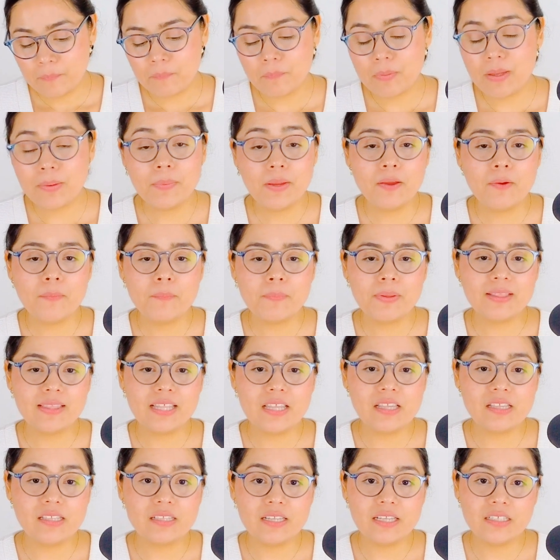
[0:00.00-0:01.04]
But I'm hearing, but
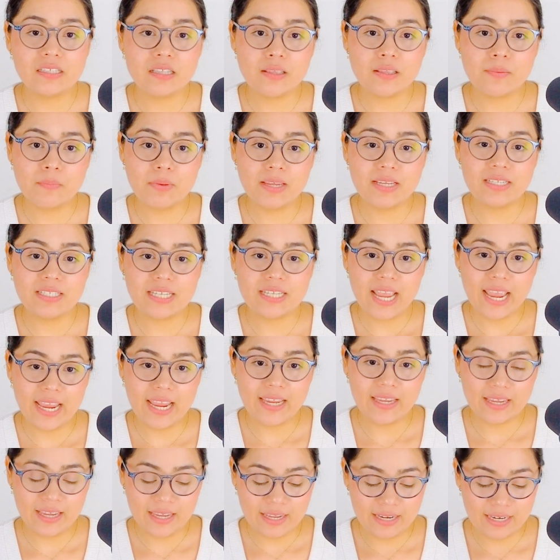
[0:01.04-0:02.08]
this needs to be
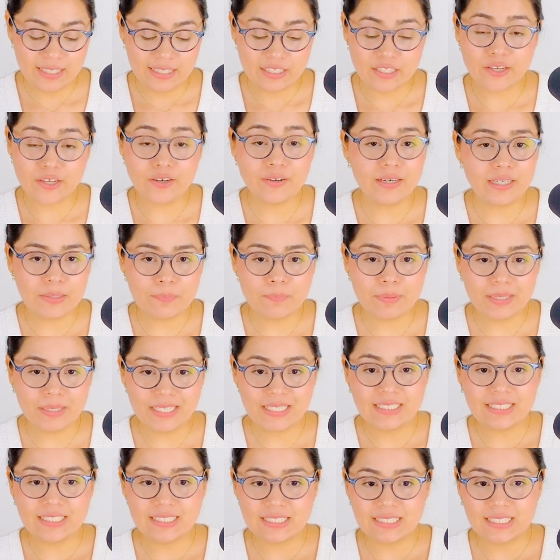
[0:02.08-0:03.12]
taken. It's certainly
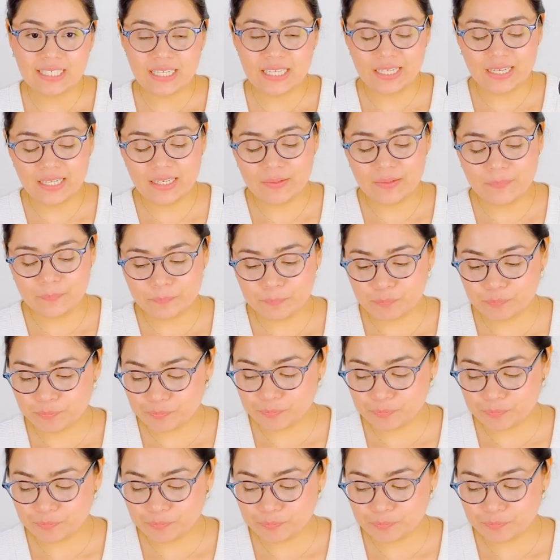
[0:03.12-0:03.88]
being seen.